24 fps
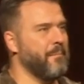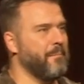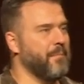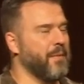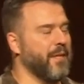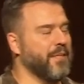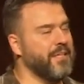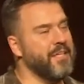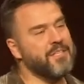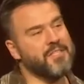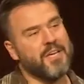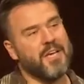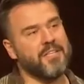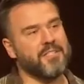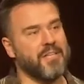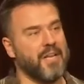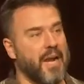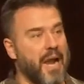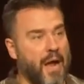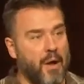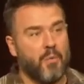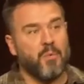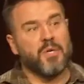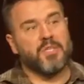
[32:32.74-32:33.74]
Like this guy said,
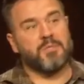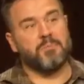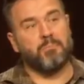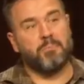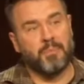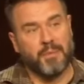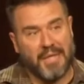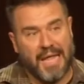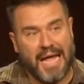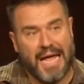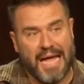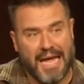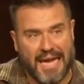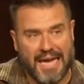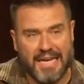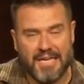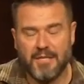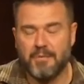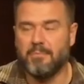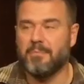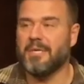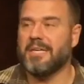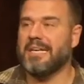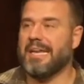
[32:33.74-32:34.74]
I was
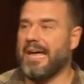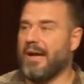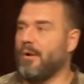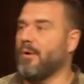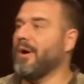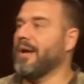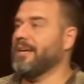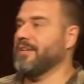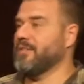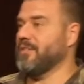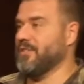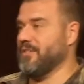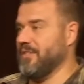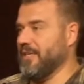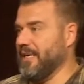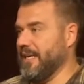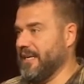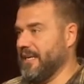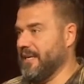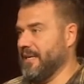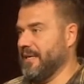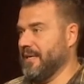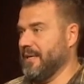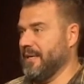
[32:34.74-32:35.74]
blind, but now I see.